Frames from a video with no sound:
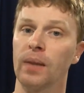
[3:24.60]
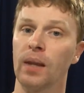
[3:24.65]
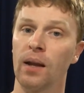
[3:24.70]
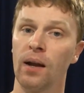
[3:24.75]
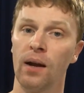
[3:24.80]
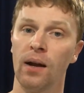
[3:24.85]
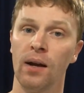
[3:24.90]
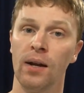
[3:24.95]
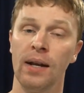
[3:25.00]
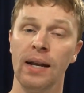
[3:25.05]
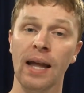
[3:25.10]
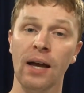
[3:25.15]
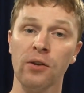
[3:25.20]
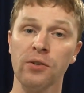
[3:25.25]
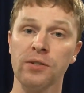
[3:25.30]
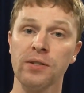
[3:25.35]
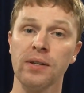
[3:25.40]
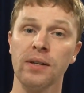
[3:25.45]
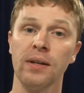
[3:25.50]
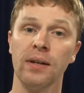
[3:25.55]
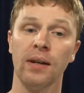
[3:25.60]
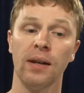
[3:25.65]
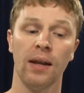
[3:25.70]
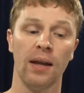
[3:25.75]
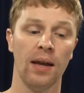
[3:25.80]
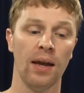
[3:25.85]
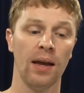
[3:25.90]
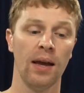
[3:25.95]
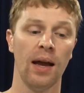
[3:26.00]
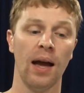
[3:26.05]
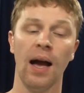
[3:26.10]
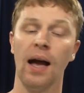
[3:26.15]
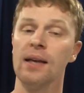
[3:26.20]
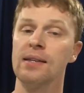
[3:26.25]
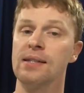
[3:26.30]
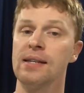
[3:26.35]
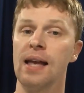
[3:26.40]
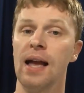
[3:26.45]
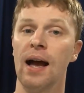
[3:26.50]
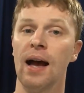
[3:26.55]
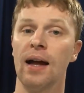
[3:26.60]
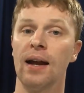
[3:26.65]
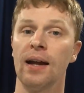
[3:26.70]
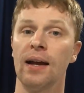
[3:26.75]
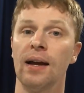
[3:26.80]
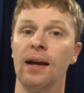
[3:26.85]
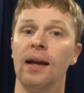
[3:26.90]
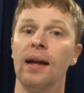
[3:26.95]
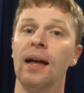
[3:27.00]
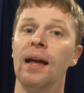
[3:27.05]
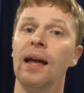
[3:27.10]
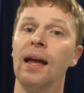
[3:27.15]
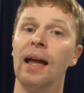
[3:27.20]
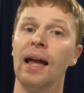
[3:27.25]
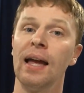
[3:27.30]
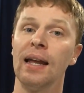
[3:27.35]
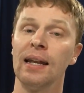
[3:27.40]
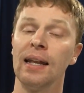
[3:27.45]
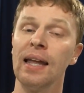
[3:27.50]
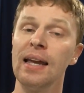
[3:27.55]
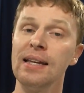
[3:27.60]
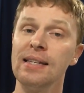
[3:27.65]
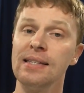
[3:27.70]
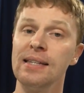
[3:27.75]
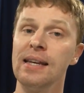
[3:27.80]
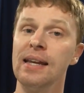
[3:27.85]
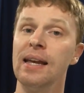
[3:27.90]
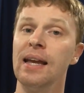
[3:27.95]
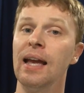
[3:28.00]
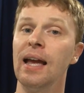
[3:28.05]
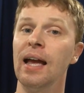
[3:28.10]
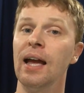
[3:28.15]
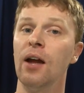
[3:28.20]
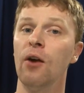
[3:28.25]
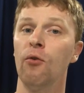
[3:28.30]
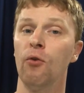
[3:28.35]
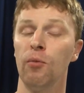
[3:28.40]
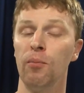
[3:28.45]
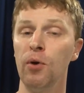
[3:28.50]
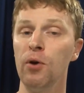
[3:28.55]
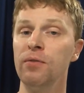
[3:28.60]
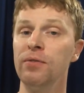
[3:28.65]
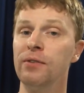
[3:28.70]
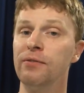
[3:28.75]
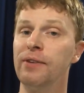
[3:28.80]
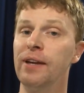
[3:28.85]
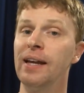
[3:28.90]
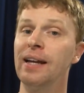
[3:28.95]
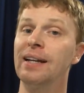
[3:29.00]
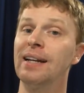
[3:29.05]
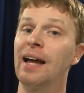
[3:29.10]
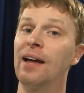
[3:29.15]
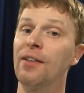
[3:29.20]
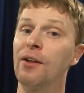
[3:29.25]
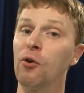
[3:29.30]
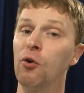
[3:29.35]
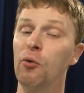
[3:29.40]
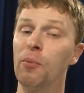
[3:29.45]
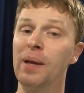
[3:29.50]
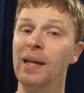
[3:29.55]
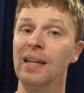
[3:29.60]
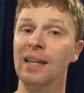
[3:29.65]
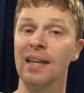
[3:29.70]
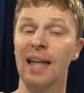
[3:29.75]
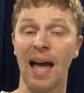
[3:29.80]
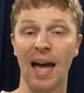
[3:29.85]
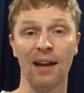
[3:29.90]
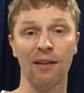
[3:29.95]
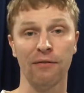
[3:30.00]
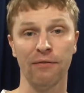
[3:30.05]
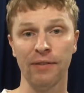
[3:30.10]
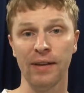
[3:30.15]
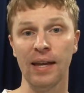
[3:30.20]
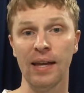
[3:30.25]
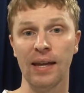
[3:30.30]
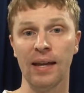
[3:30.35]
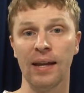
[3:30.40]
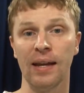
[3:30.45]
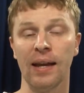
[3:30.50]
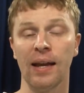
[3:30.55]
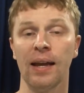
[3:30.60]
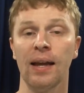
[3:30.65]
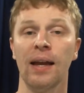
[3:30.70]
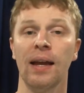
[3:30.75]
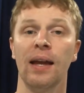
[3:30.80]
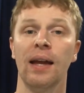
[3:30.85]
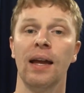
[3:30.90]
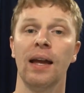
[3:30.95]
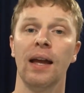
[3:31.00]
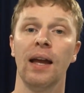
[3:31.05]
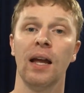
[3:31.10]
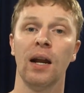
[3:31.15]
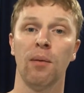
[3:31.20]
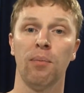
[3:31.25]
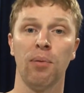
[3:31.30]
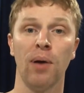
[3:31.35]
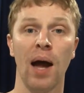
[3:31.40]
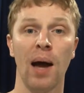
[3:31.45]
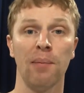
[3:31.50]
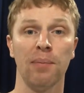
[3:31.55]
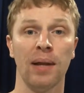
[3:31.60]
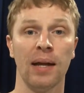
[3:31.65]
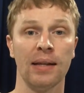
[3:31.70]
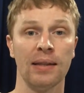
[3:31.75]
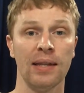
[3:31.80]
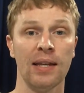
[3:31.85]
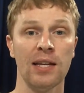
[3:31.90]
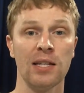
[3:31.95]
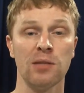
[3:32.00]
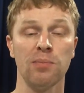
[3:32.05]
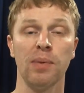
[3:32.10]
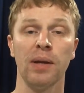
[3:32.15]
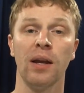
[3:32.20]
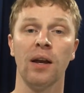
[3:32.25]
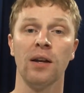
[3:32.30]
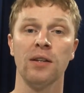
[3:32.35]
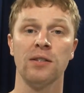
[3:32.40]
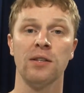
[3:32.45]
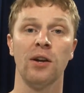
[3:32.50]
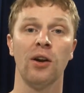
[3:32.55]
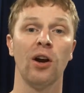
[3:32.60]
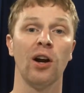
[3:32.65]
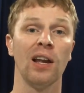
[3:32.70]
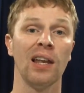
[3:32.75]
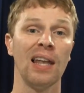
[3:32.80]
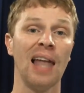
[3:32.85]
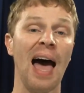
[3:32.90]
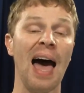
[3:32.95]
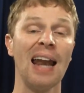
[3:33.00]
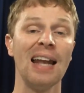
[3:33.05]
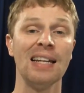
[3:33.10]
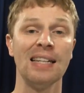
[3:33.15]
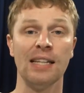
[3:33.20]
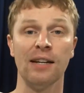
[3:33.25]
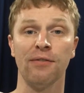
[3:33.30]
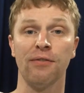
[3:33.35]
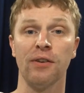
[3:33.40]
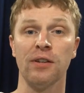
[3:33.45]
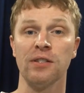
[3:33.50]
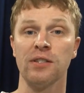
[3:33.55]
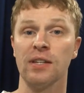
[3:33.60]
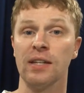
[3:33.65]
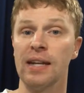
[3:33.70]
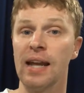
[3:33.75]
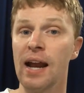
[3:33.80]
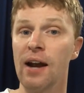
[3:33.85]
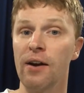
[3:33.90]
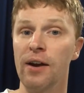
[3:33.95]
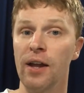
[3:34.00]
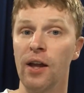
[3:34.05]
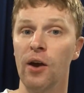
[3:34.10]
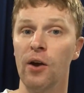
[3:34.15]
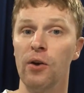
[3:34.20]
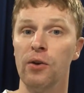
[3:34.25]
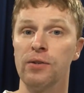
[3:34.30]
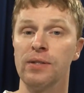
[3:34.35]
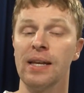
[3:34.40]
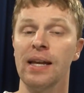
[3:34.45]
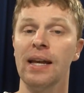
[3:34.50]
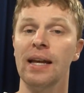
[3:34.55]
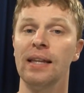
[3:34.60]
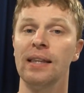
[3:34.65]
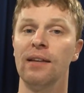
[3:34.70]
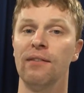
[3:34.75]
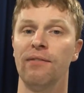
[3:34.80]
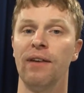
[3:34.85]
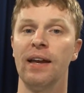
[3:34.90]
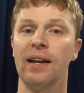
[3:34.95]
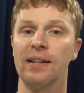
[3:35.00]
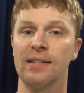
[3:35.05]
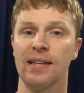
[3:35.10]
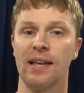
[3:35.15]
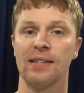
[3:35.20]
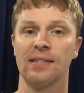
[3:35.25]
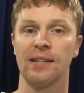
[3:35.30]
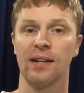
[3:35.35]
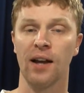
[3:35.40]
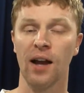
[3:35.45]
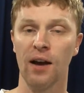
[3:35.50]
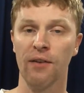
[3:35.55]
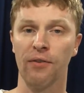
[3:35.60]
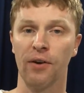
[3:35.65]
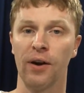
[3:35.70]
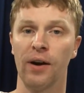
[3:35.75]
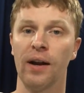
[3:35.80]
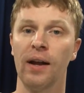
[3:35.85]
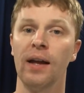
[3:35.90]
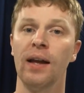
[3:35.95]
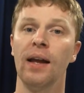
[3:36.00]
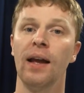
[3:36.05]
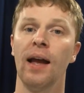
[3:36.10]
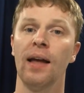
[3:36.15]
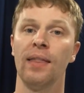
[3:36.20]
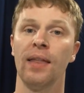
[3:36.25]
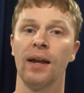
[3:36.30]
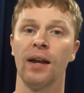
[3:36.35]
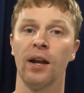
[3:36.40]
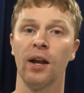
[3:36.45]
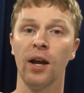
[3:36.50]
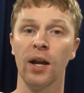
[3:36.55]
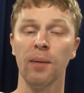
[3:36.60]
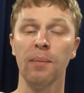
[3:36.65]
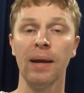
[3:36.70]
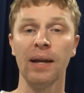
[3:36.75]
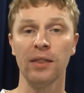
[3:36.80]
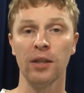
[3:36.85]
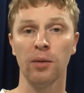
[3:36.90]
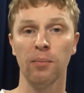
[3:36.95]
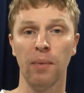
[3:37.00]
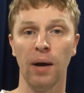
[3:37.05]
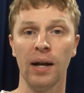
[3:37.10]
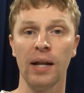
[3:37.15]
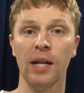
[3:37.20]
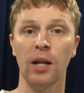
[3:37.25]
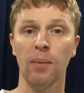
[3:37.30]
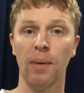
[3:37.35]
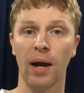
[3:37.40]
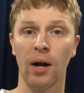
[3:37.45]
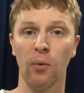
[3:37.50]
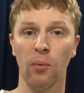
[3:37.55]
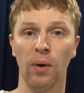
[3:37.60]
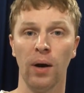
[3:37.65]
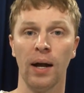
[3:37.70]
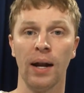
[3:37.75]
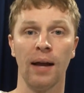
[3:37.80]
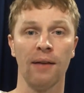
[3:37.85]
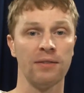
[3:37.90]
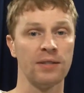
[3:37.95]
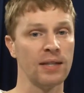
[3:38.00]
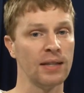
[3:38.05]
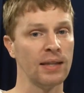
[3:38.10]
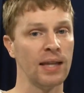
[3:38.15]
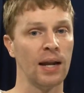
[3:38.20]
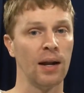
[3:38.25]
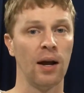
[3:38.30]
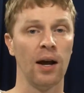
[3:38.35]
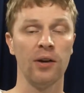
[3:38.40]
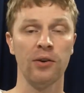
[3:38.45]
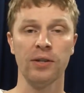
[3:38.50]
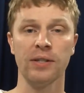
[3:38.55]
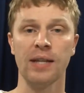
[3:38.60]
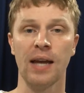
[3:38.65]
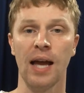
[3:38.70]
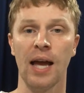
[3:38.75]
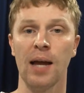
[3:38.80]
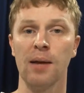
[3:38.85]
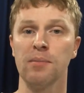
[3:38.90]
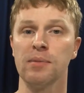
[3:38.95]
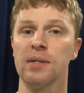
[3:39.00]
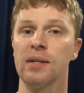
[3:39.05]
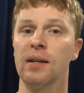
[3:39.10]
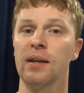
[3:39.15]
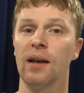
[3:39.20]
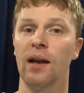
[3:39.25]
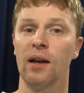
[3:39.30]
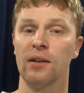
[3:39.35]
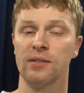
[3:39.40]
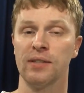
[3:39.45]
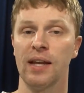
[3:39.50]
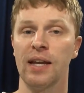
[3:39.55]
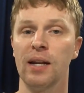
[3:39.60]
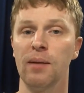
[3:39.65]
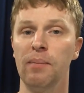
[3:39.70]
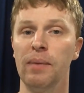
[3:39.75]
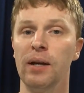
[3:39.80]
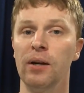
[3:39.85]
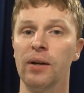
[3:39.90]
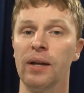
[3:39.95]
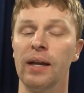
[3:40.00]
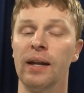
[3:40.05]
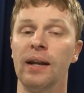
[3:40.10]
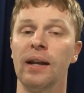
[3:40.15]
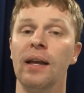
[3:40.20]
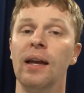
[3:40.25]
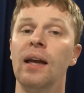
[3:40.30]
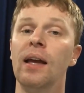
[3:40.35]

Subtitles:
Nelson, Asiata, and Lacy, remove the VIG. Now there will be a lot of VIG in a prop like this because there are a lot of different scenarios that Vegas has to cover. And they're going to make their money no matter what. I've said that 100 times. I'll say it 1,000,000.